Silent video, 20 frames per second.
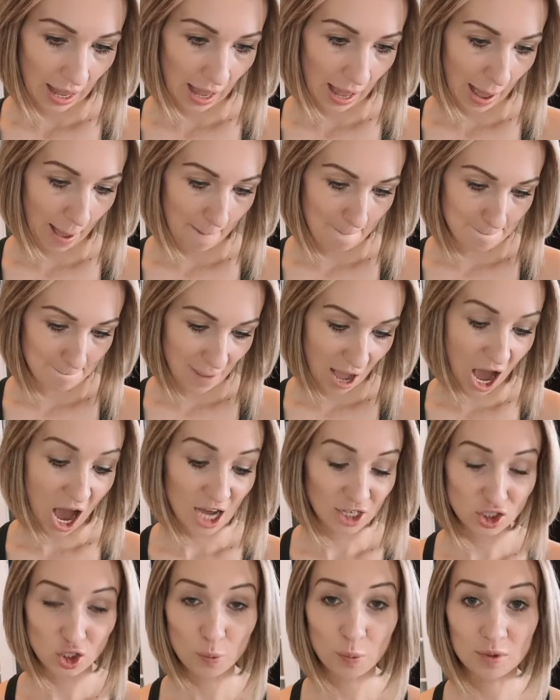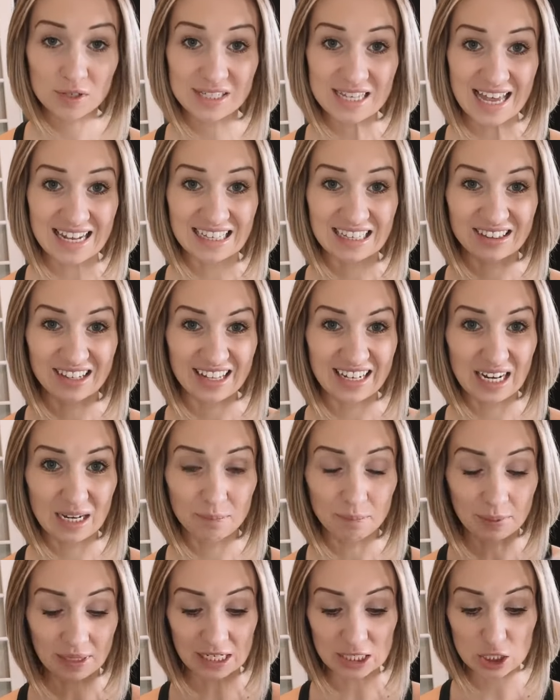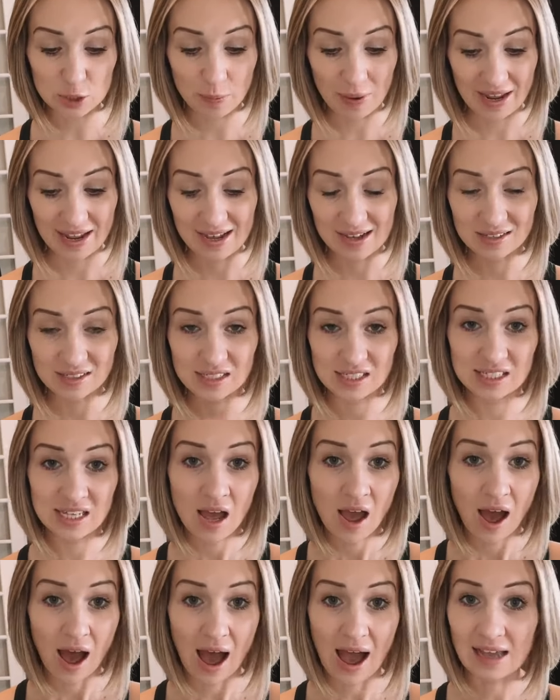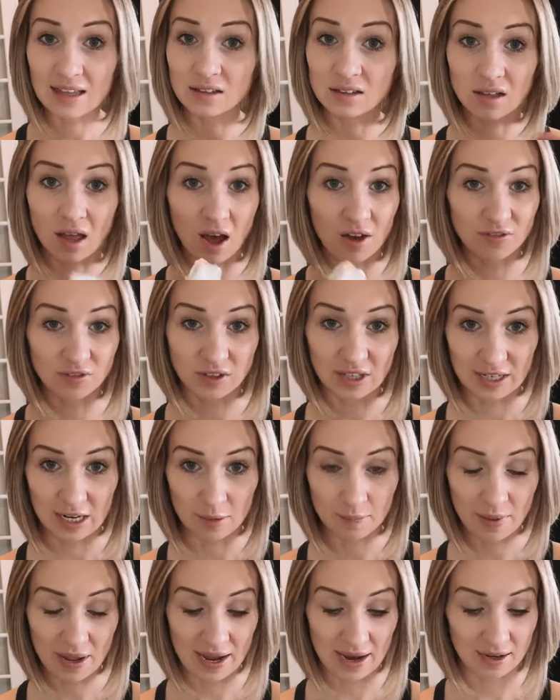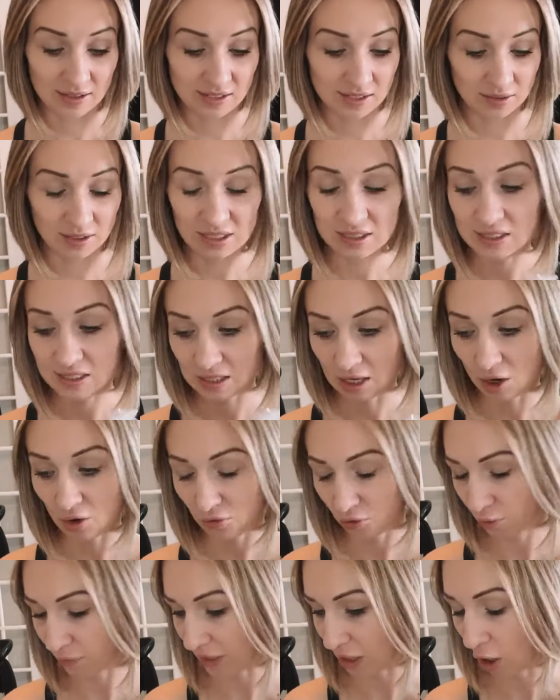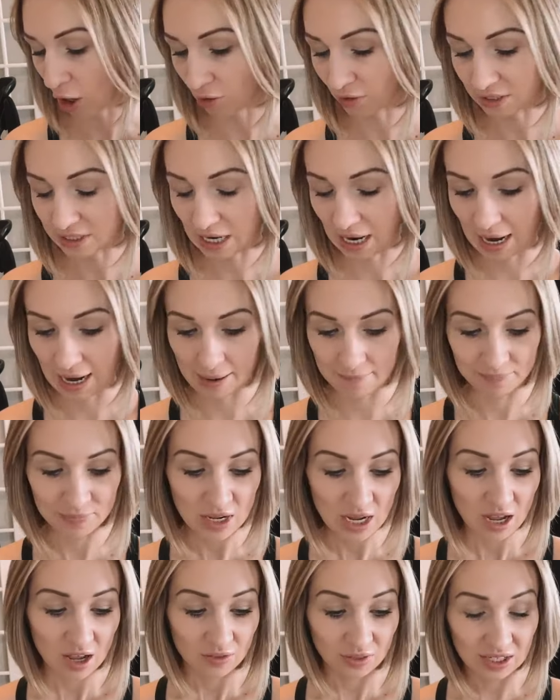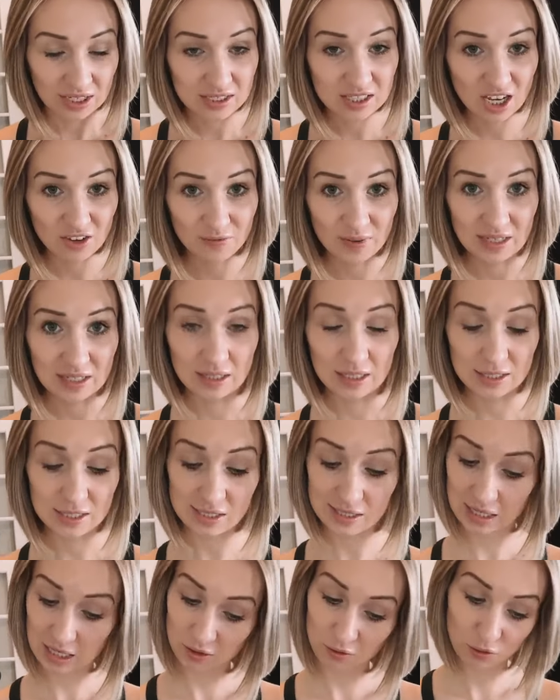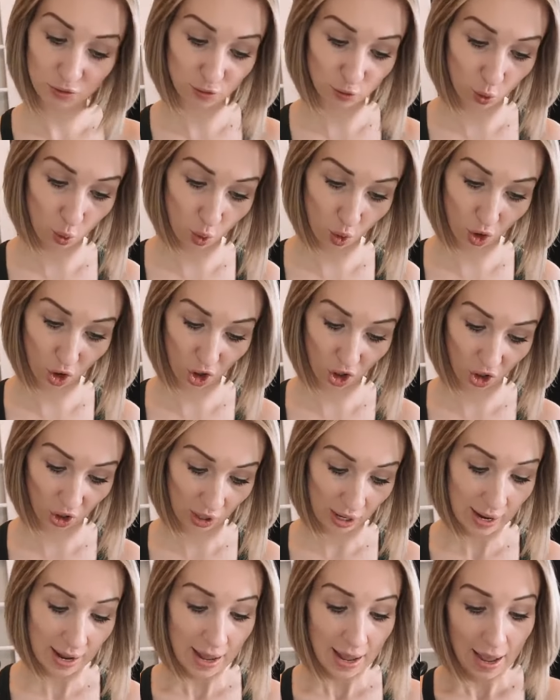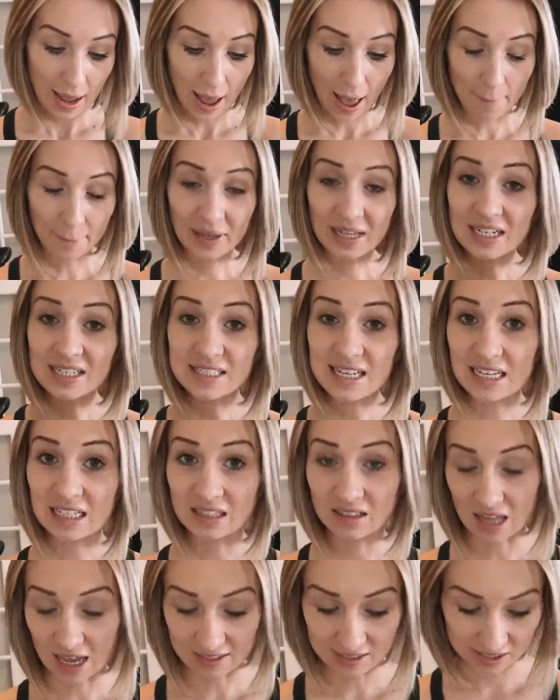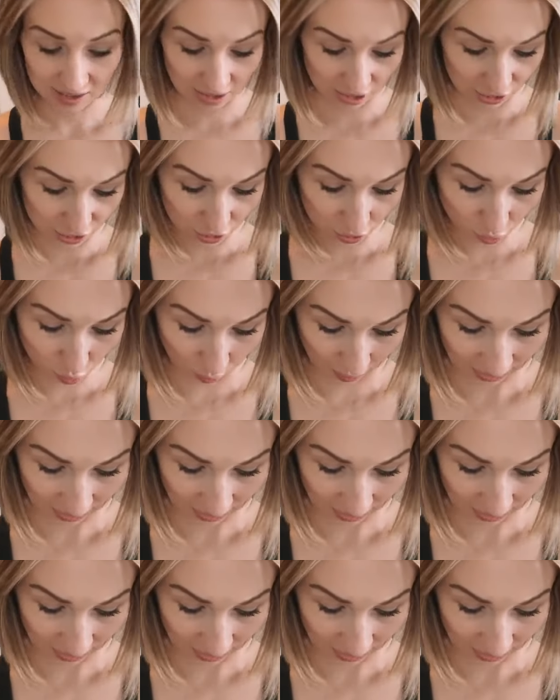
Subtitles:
100% linen beach pants. I love linen pants. These sell for me all the time. These have been listed for, I'm going to say less than 2